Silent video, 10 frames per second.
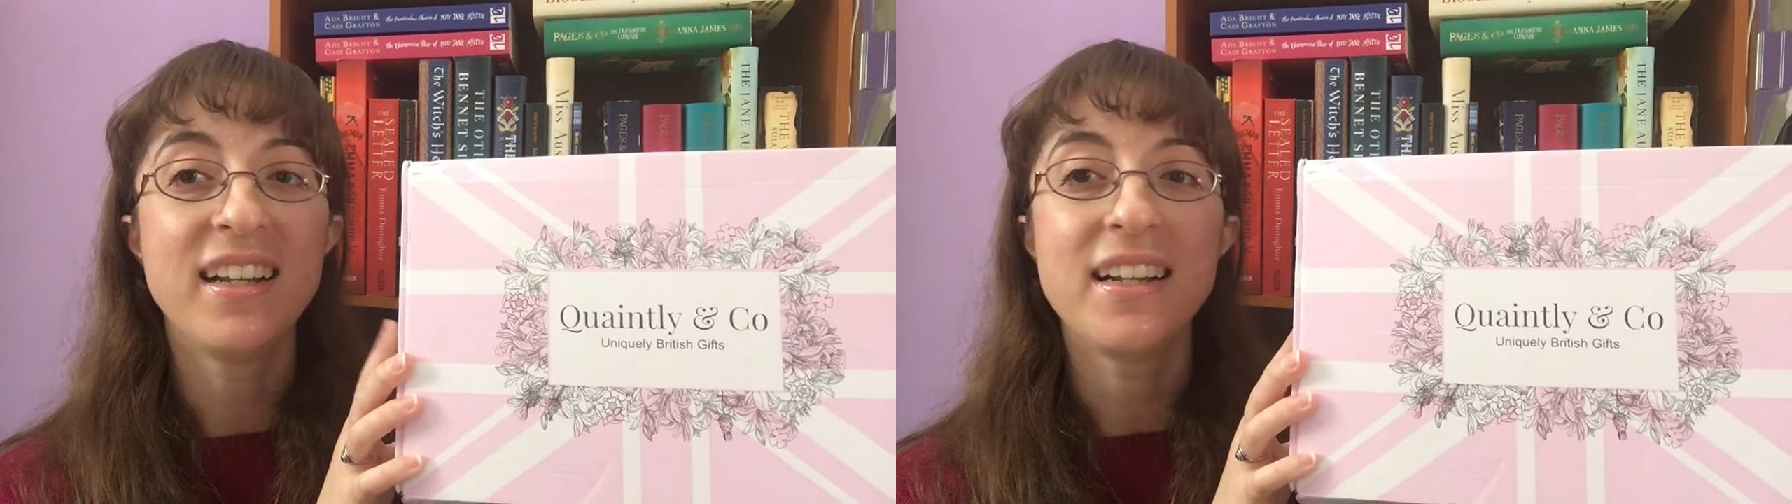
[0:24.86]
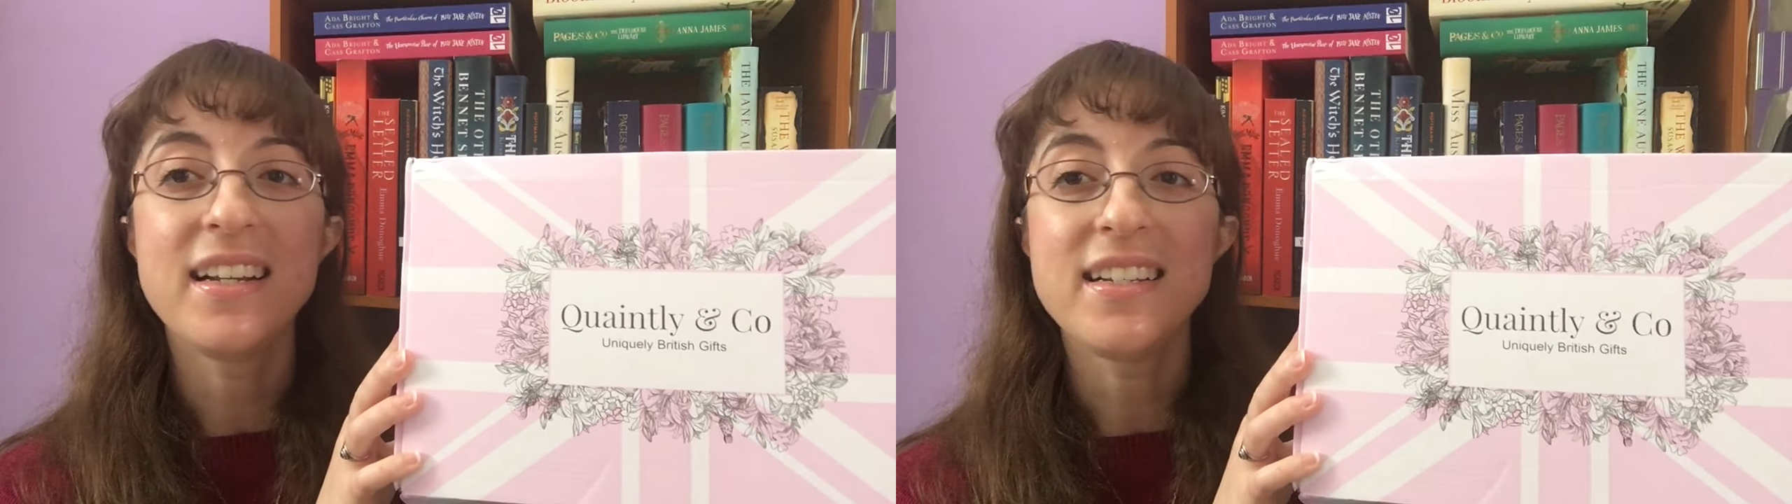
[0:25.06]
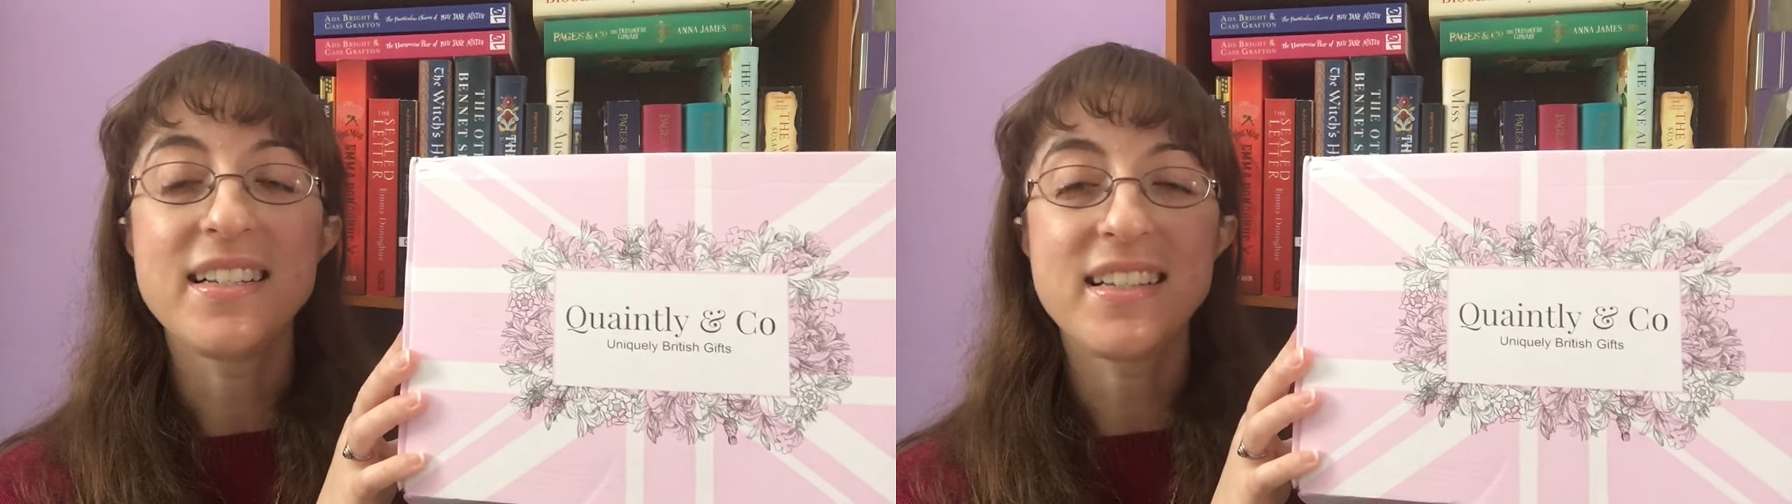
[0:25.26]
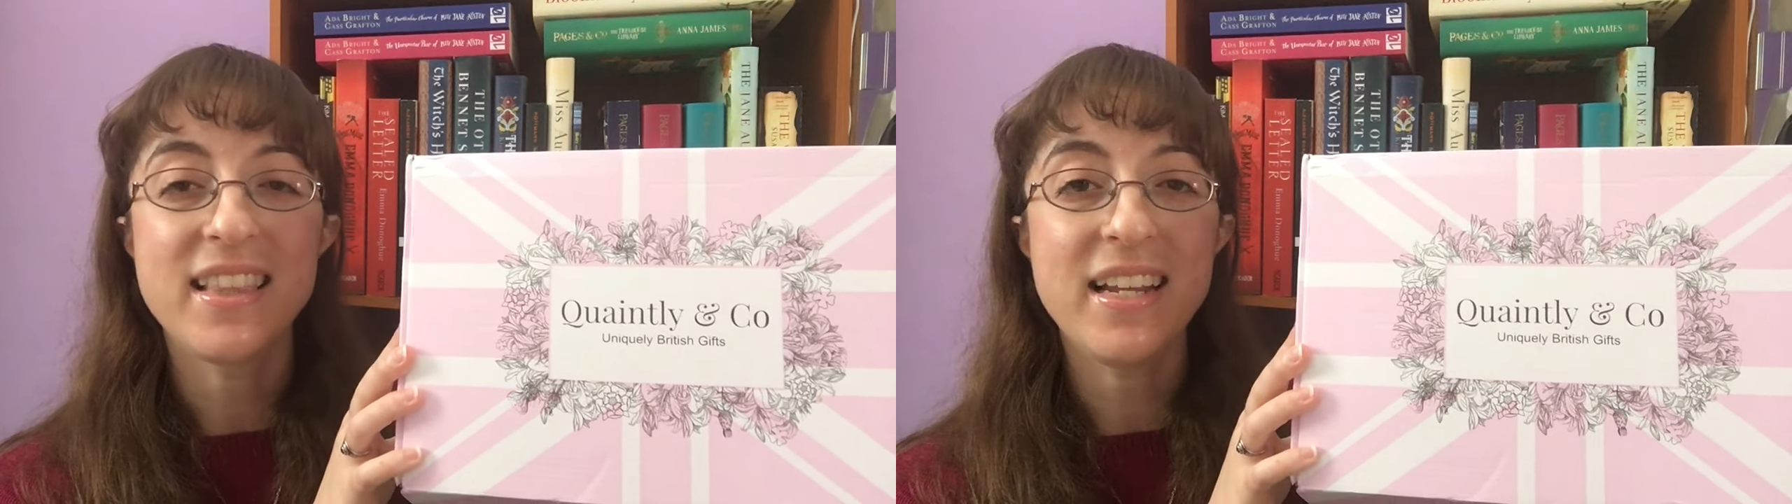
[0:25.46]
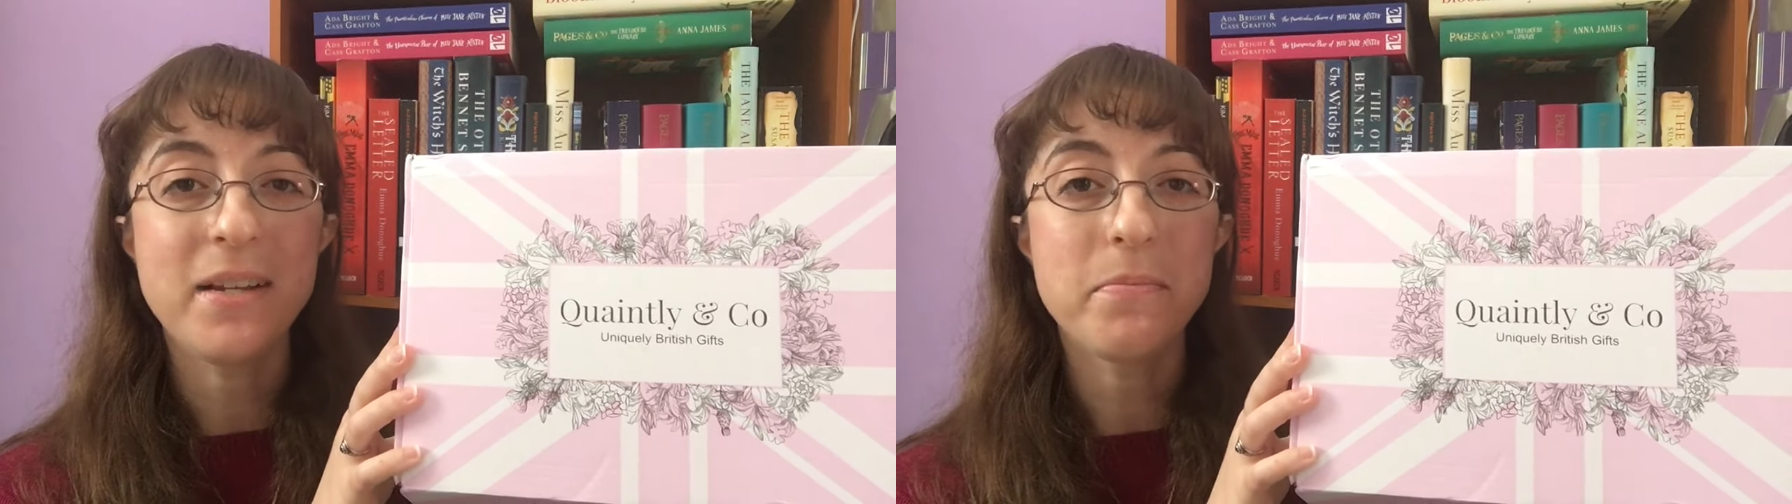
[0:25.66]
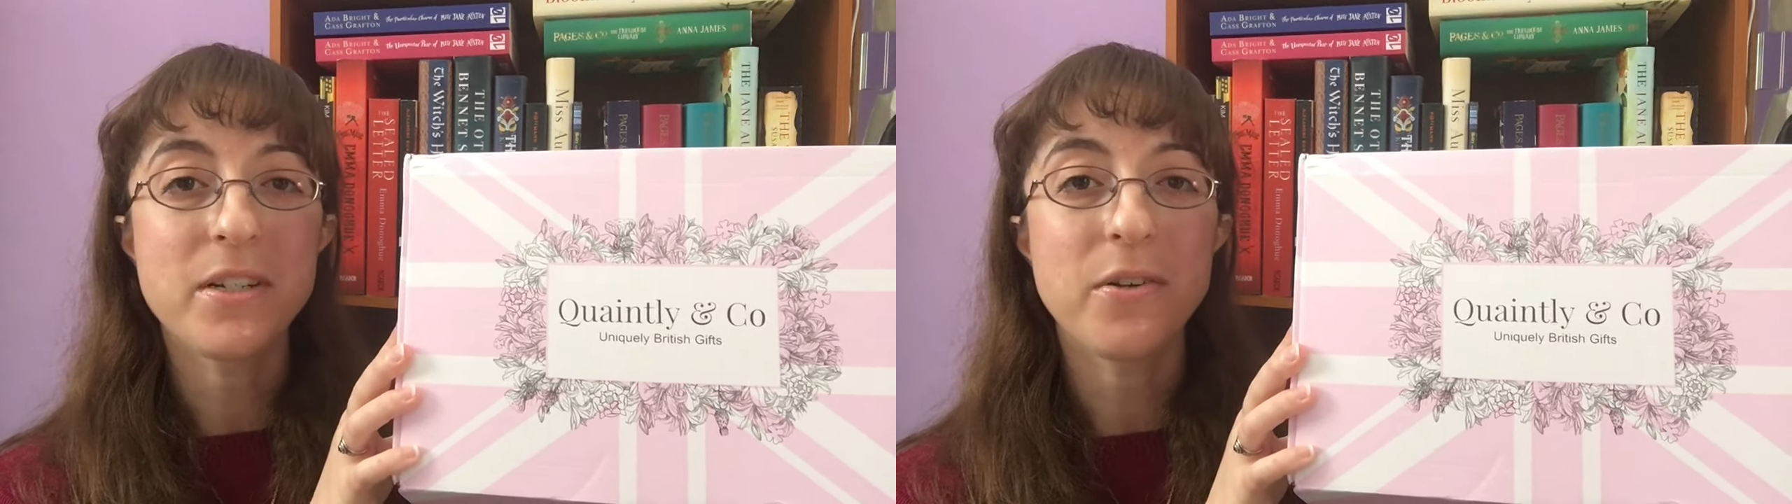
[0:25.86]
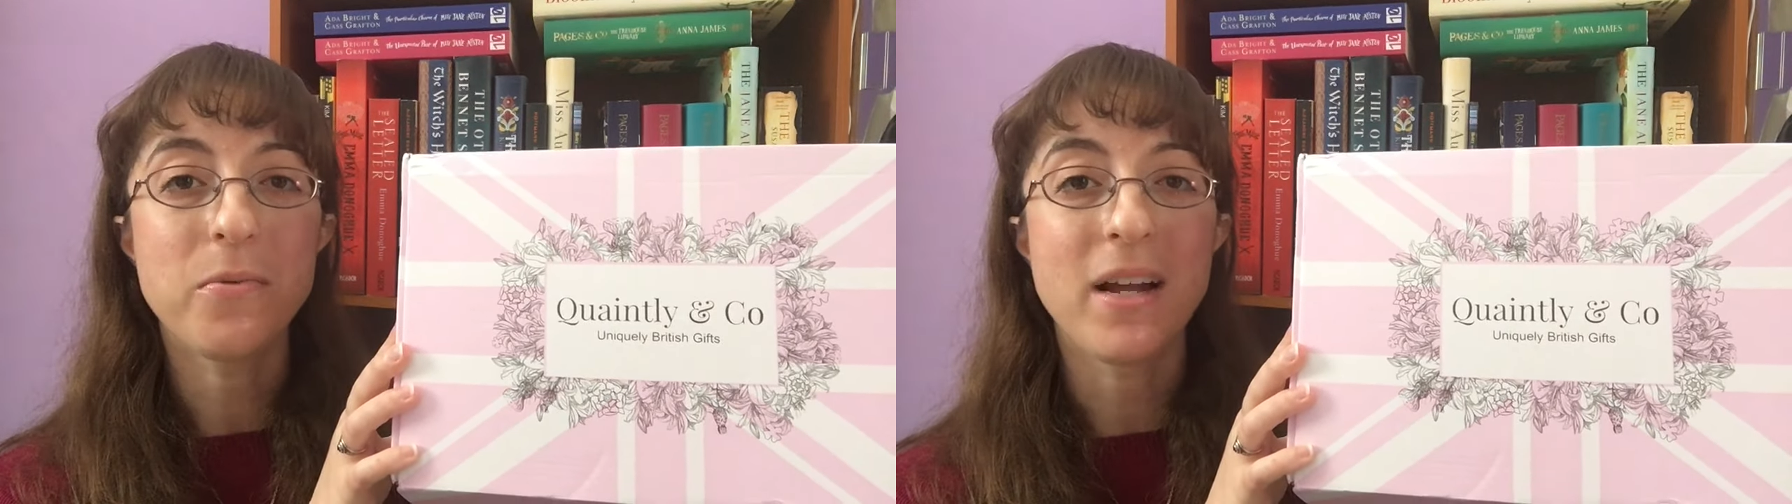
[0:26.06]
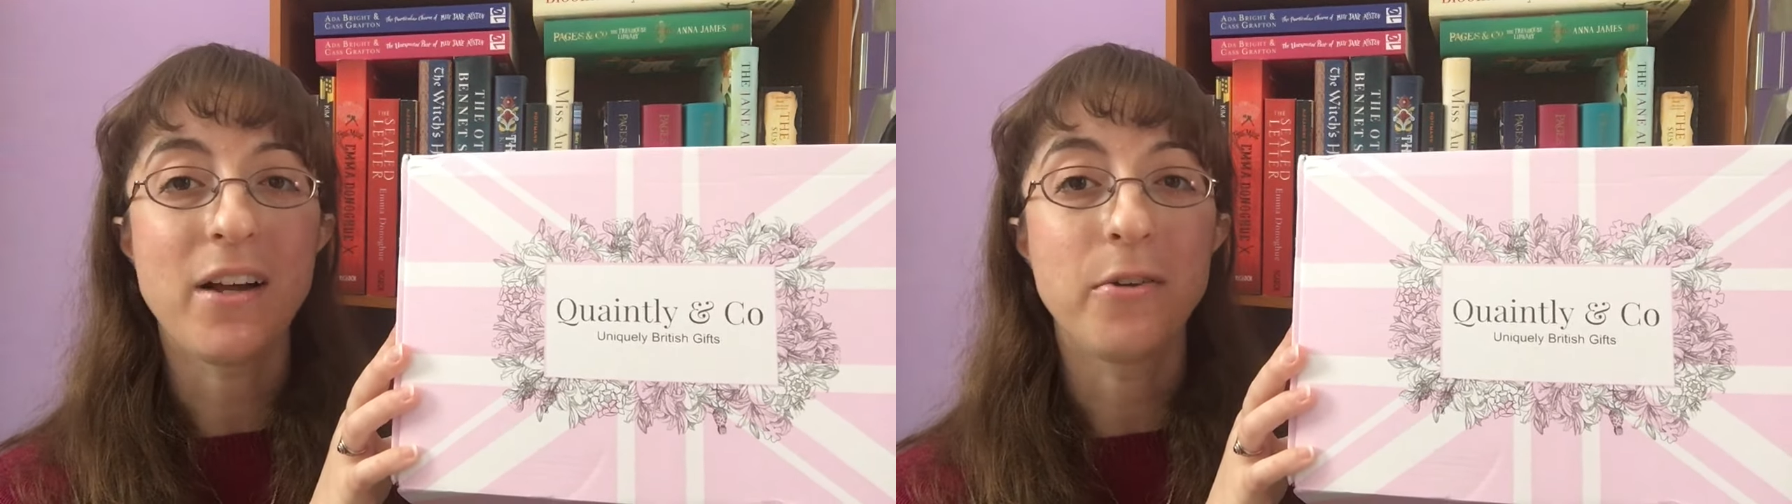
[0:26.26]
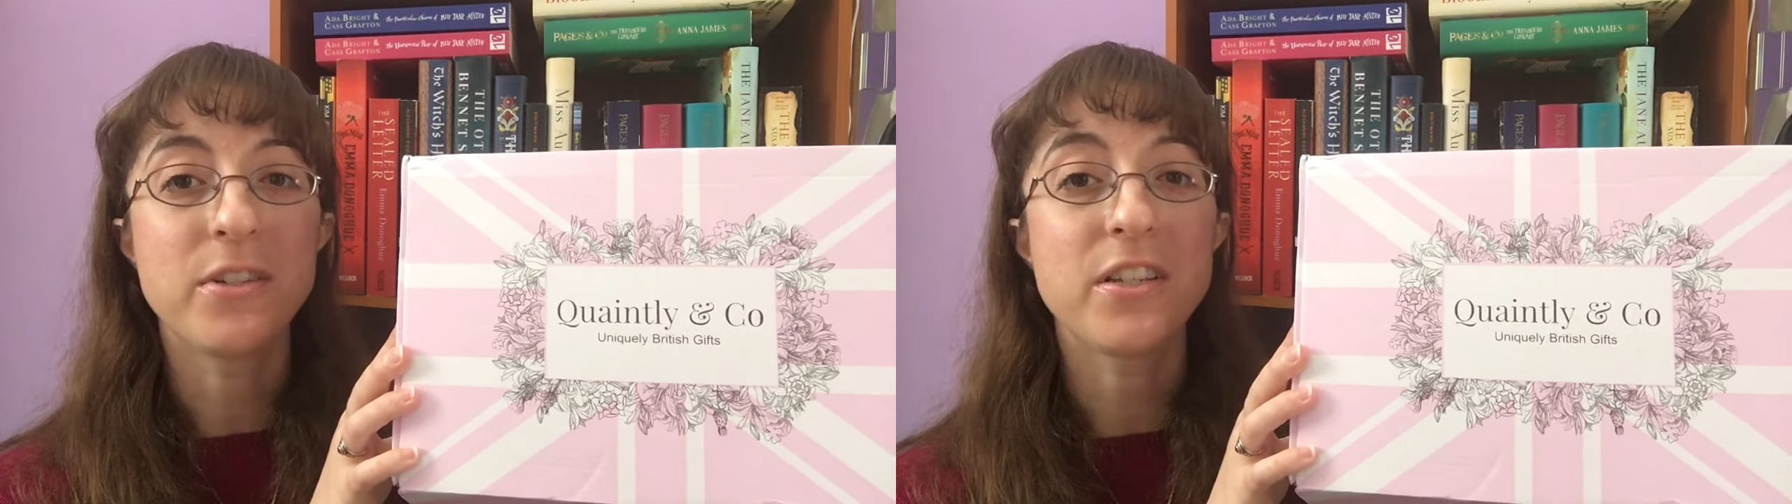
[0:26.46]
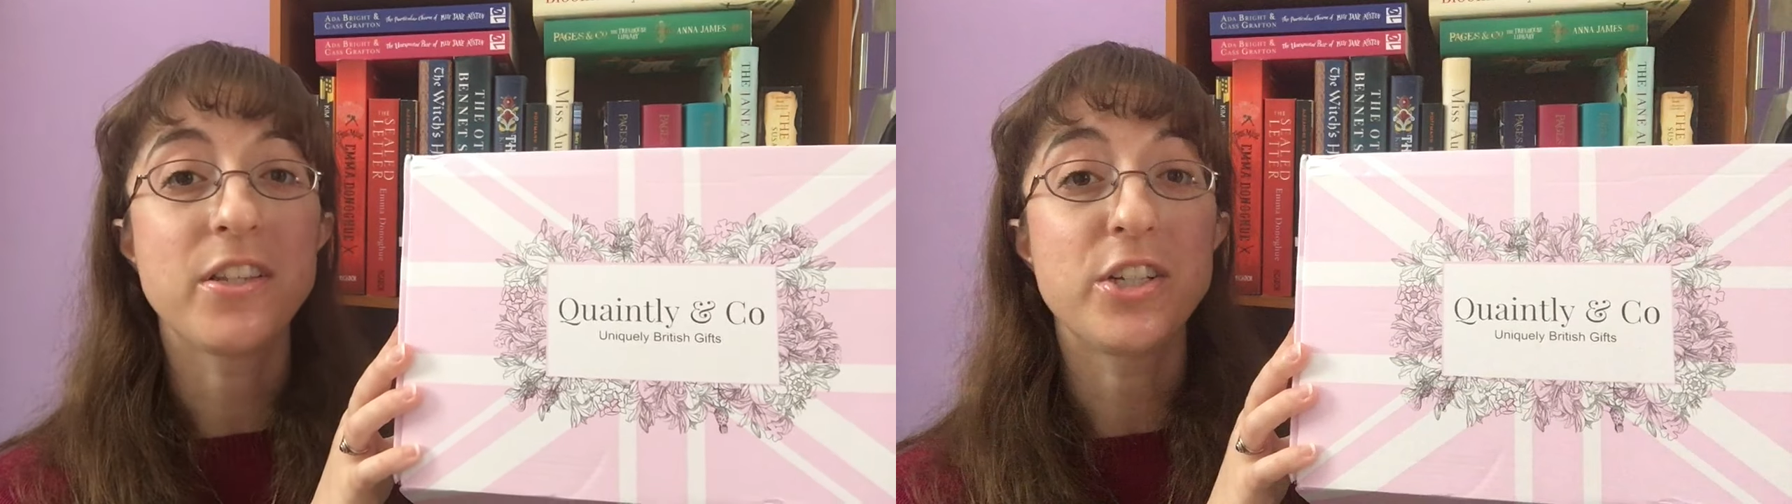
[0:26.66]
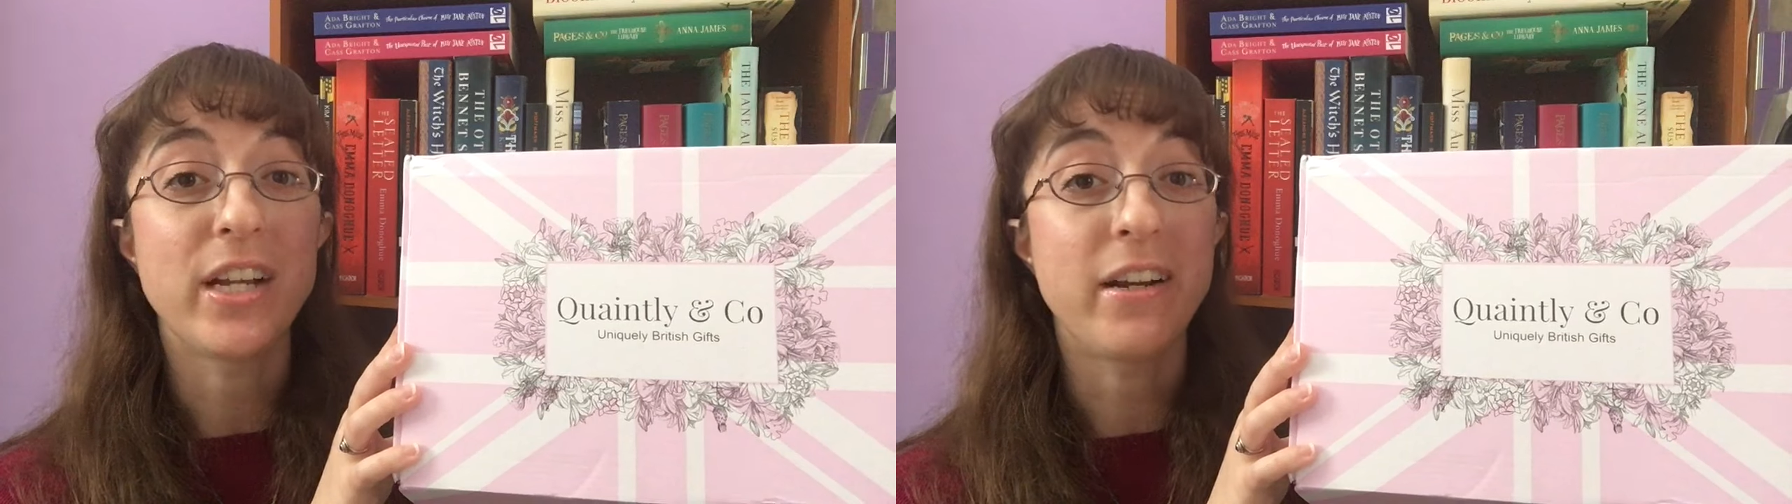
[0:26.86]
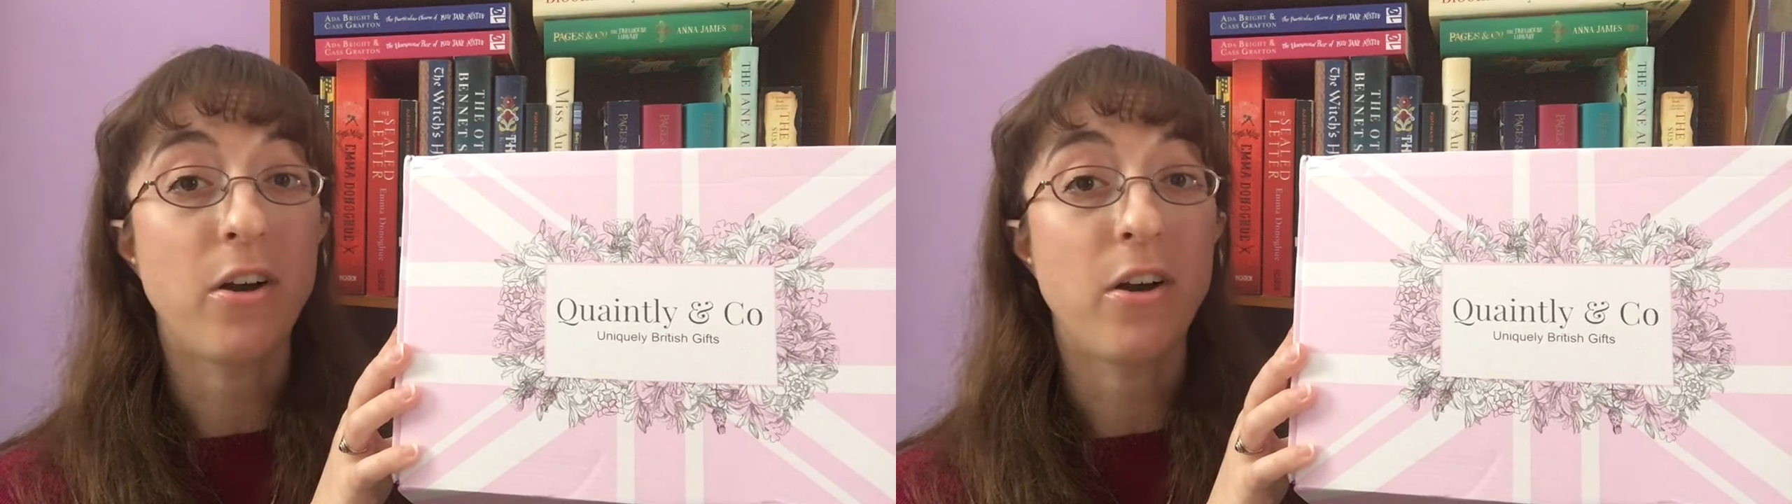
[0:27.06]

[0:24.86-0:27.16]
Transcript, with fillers: is themed around the Jane